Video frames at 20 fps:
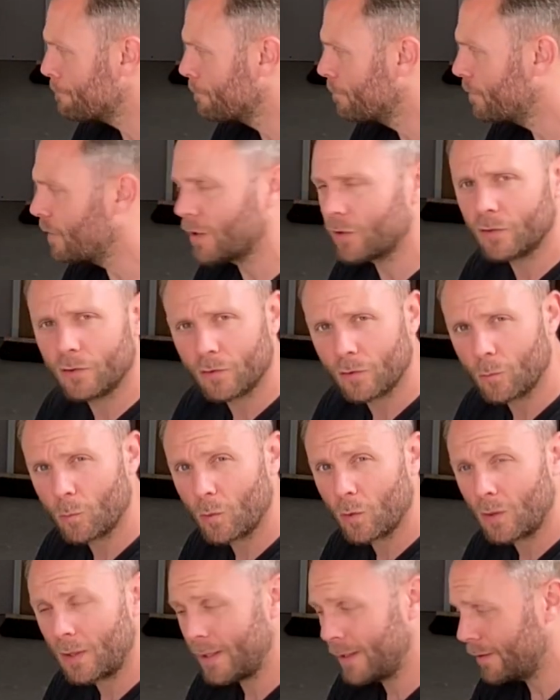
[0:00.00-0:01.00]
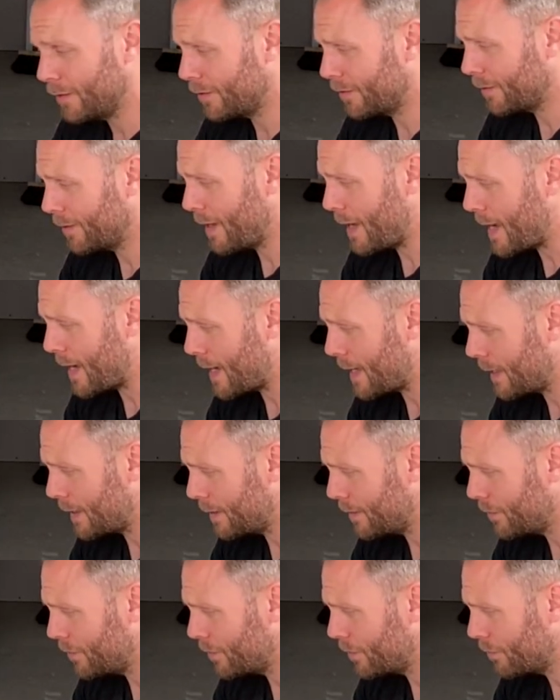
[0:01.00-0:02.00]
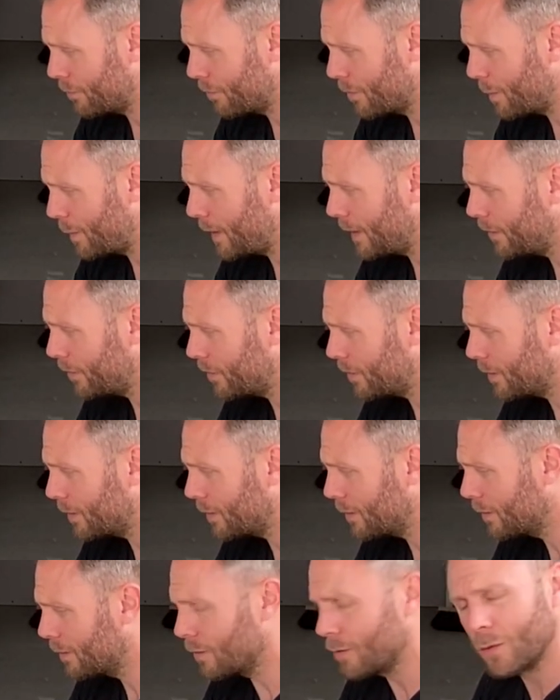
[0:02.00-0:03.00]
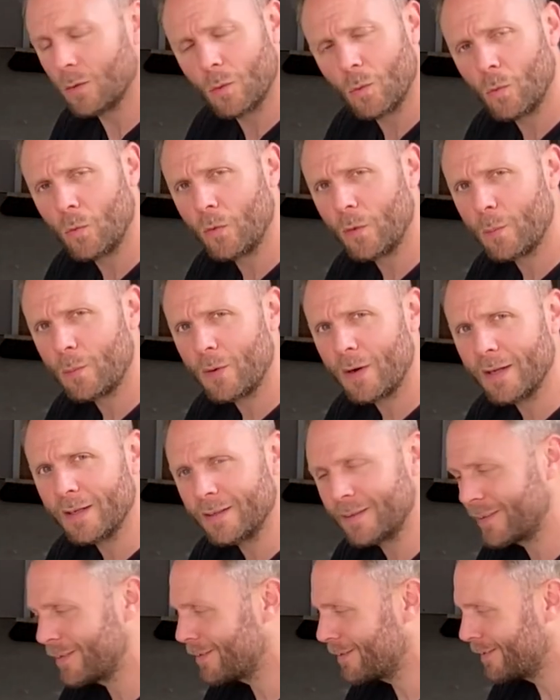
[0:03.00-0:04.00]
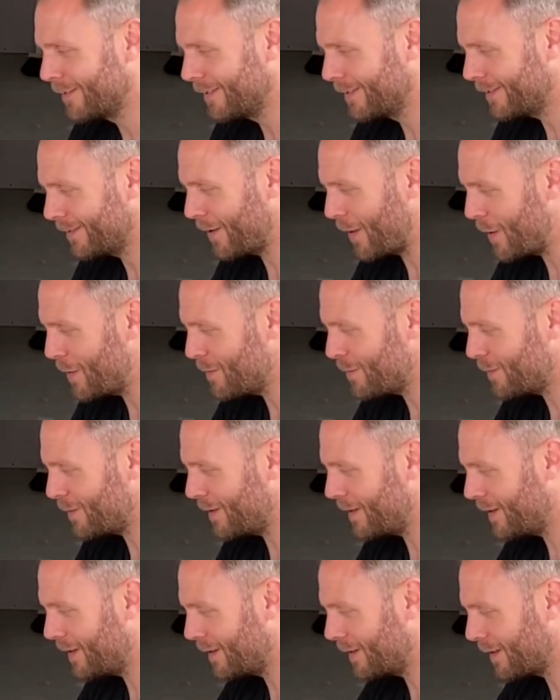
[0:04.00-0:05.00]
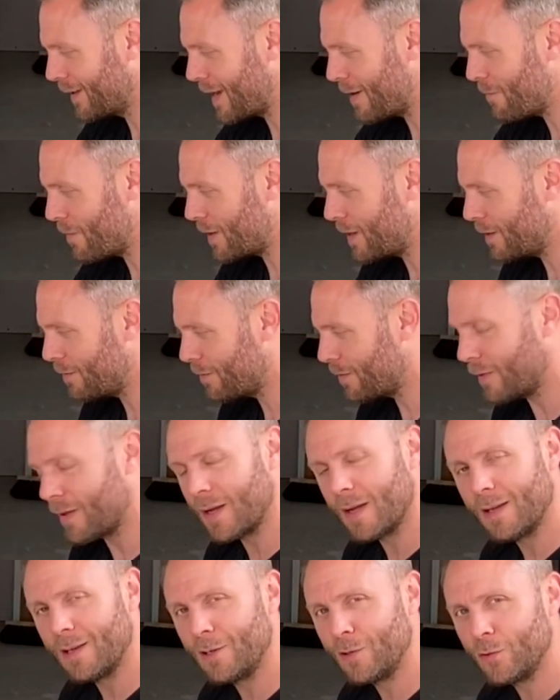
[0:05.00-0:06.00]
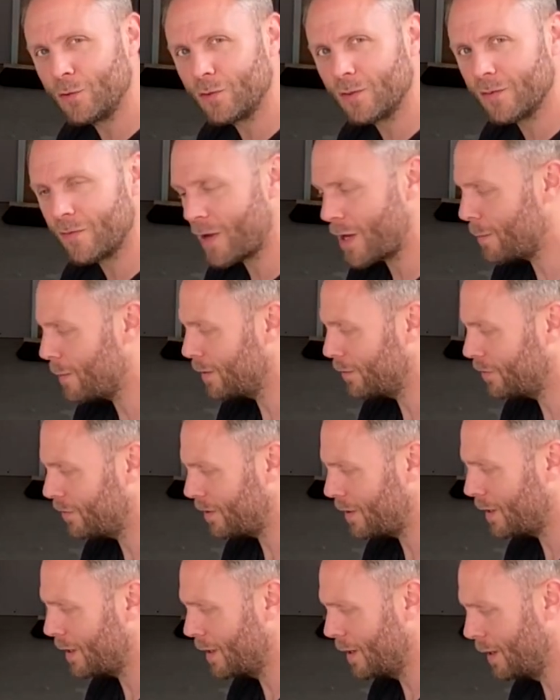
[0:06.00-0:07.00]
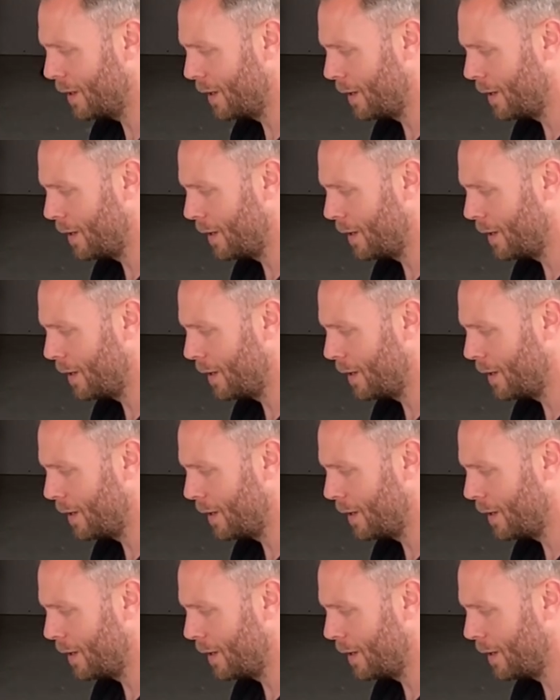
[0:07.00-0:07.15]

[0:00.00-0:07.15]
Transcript: fixing some oil leaks and replacing all the brakes to hopefully get ready for that elusive MOT.